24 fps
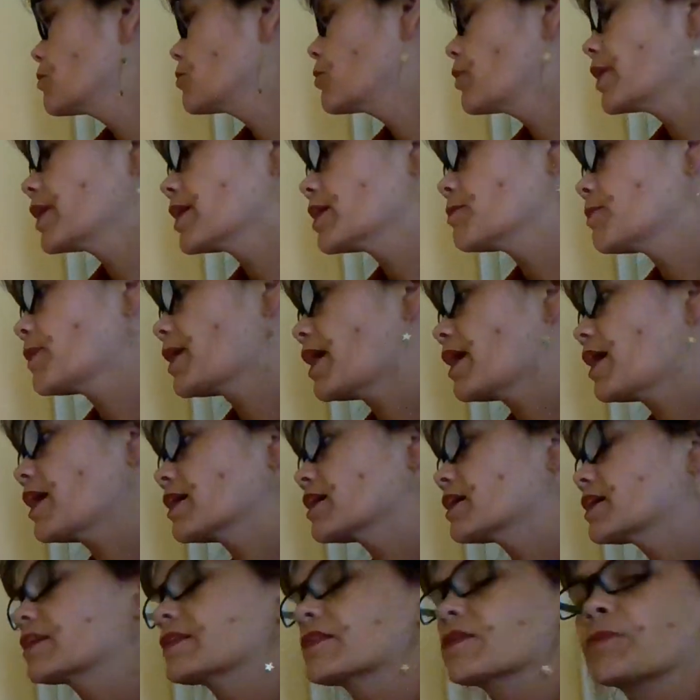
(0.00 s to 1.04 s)
way
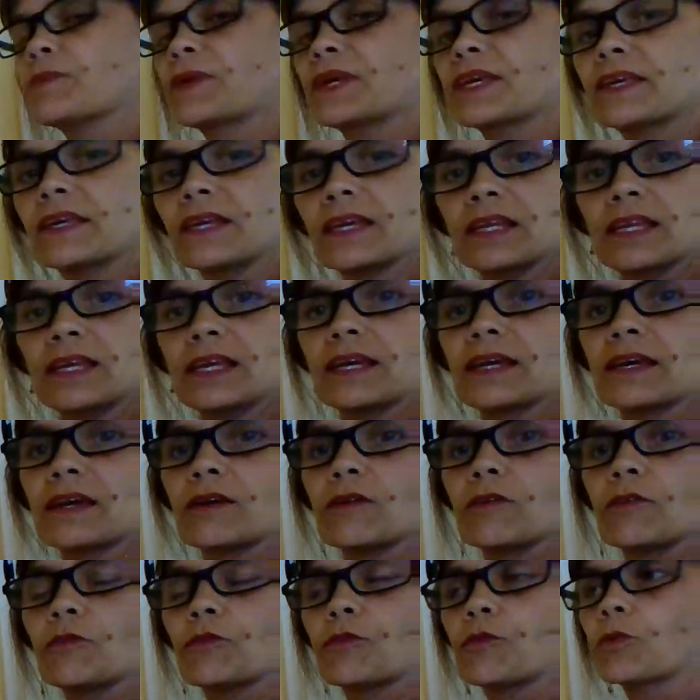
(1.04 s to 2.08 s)
back at the beginning
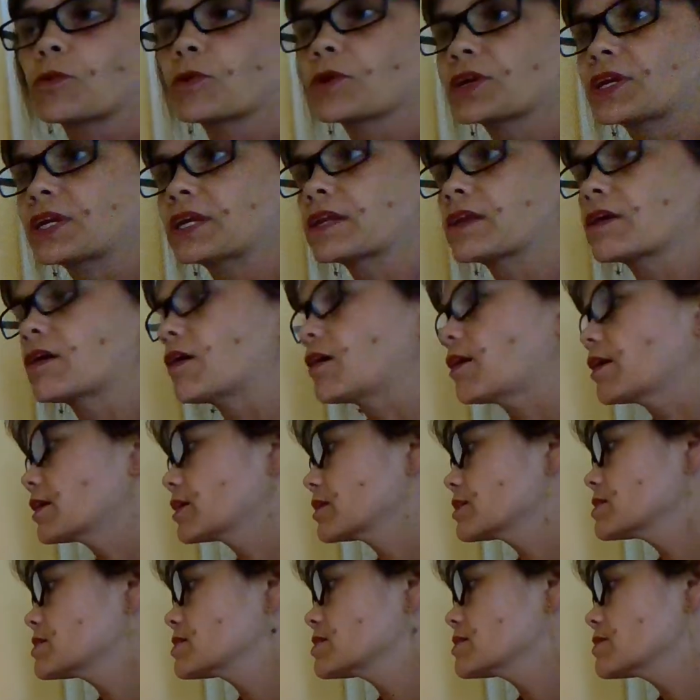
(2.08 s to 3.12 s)
of working
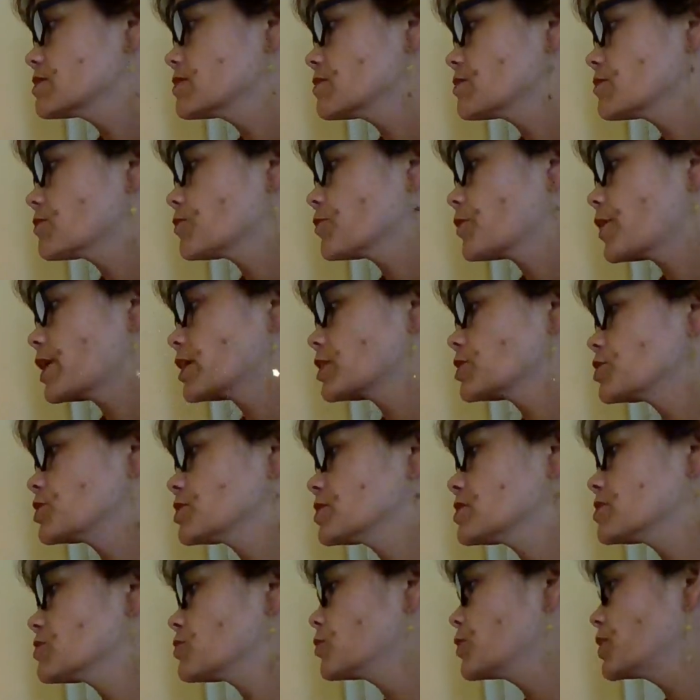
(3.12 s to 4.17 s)
on
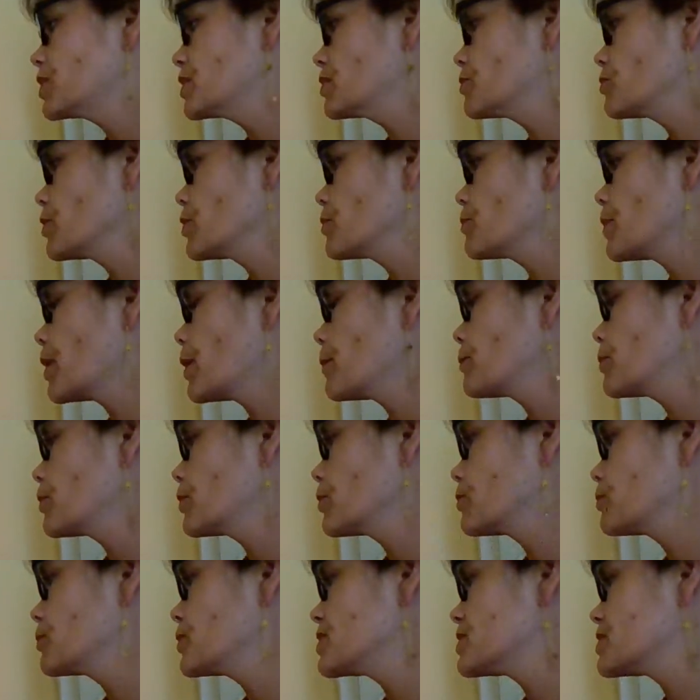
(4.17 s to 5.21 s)
fractions, we
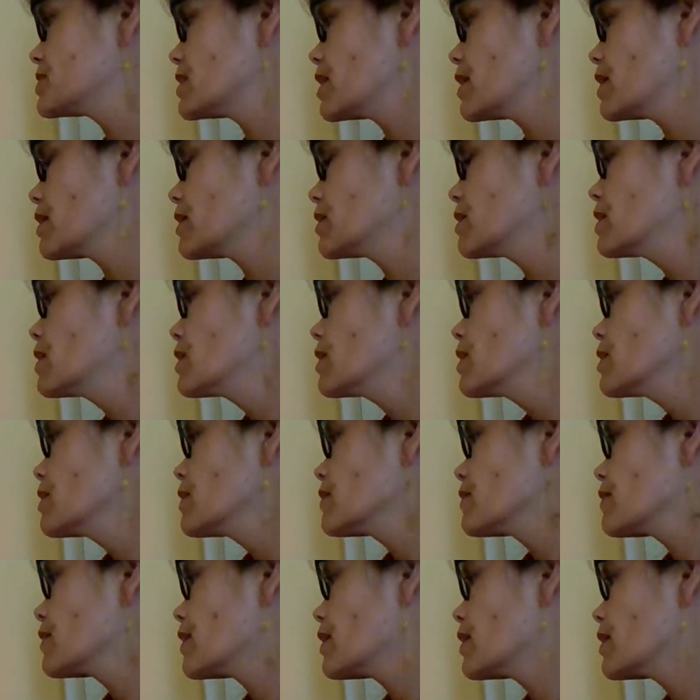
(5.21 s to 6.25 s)
said
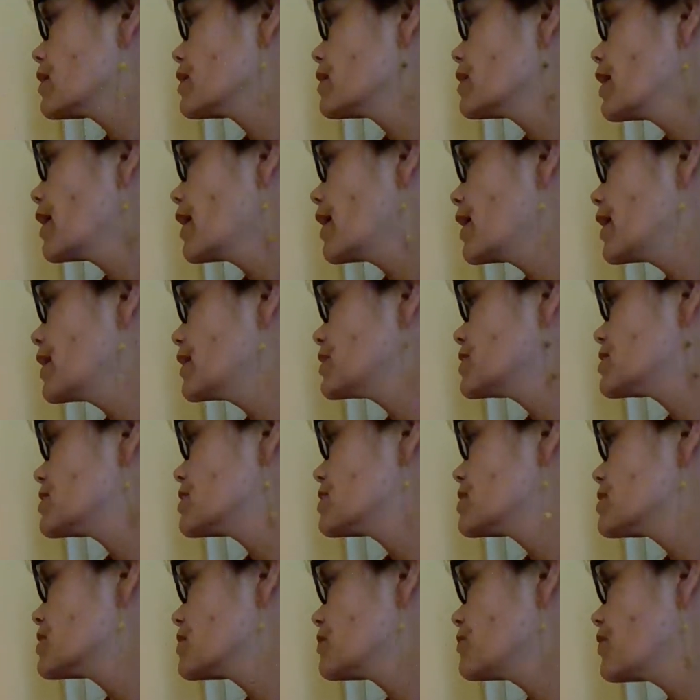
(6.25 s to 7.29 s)
that 8
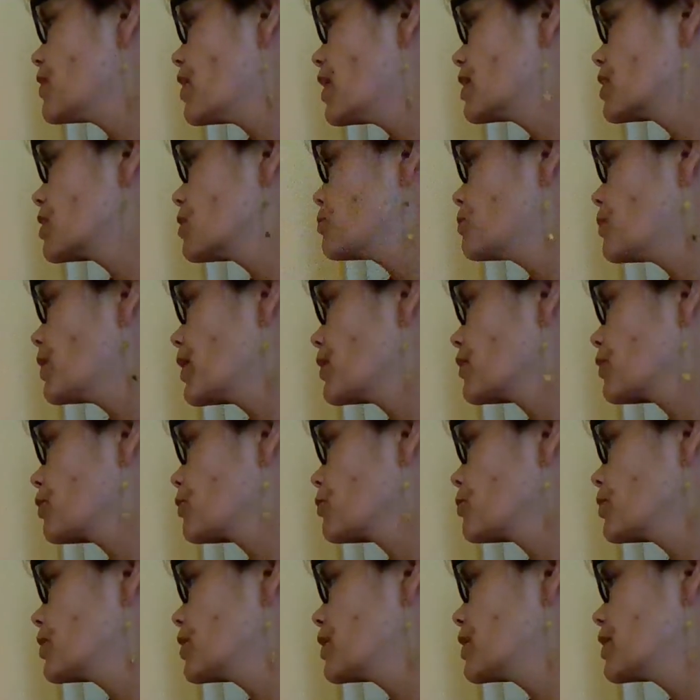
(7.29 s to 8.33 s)
divided by
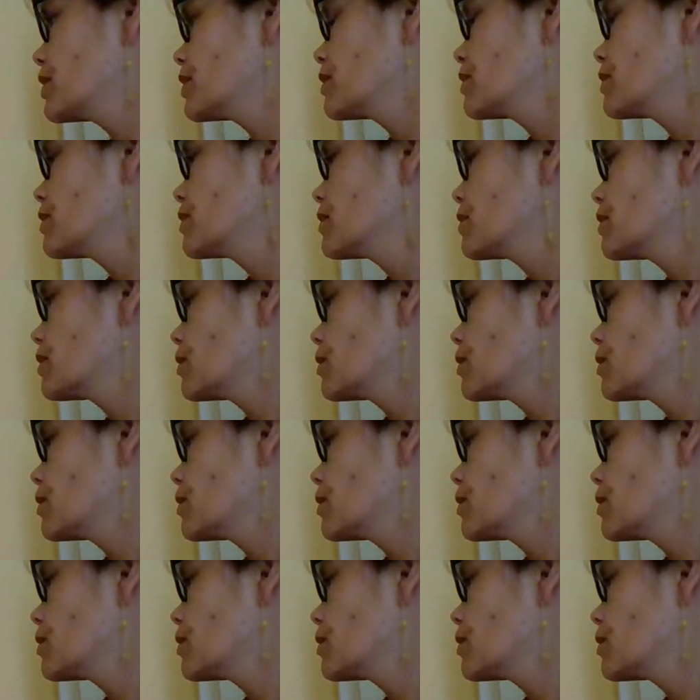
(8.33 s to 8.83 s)
2